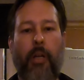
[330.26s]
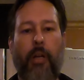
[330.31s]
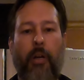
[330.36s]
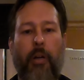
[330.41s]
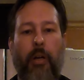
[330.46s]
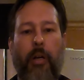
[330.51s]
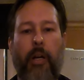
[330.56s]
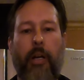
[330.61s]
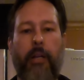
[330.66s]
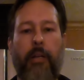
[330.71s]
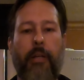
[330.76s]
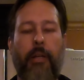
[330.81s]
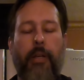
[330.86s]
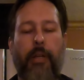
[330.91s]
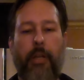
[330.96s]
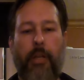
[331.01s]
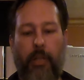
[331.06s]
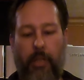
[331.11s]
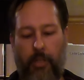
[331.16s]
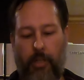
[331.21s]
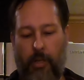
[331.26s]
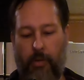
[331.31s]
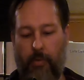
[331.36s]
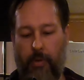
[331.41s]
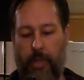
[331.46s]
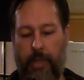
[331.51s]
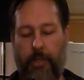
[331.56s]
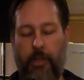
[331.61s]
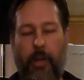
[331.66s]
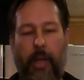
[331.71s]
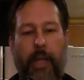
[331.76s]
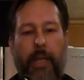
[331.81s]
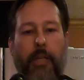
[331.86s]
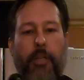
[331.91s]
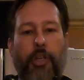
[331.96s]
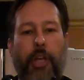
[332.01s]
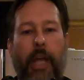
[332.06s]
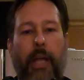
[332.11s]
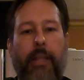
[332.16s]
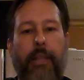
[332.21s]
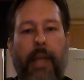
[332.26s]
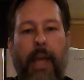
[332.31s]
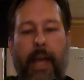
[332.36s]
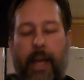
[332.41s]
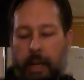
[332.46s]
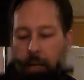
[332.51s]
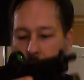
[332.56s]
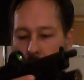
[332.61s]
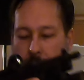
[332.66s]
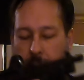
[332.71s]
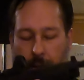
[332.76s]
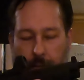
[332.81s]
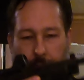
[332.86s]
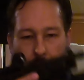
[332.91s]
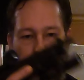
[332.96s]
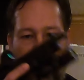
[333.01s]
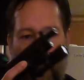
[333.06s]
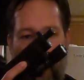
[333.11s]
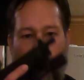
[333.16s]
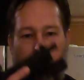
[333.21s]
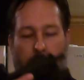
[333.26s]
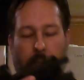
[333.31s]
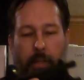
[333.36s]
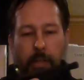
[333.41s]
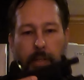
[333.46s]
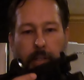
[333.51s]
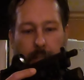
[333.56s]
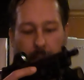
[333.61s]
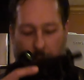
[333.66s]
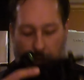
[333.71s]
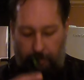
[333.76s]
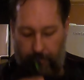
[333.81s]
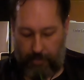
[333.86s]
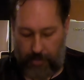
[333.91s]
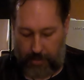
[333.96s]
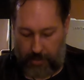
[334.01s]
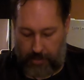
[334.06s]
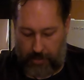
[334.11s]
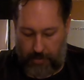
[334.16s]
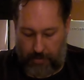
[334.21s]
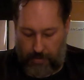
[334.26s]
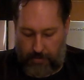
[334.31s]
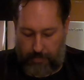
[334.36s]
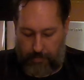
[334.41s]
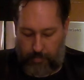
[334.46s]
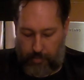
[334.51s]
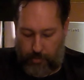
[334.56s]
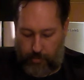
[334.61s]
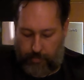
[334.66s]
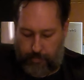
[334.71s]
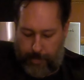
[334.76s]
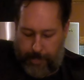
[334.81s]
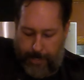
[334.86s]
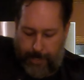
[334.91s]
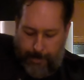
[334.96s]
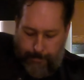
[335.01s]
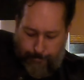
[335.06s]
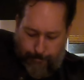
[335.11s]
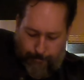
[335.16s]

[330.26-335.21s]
All right, so let's go ahead and check that. I have the safety pulled back.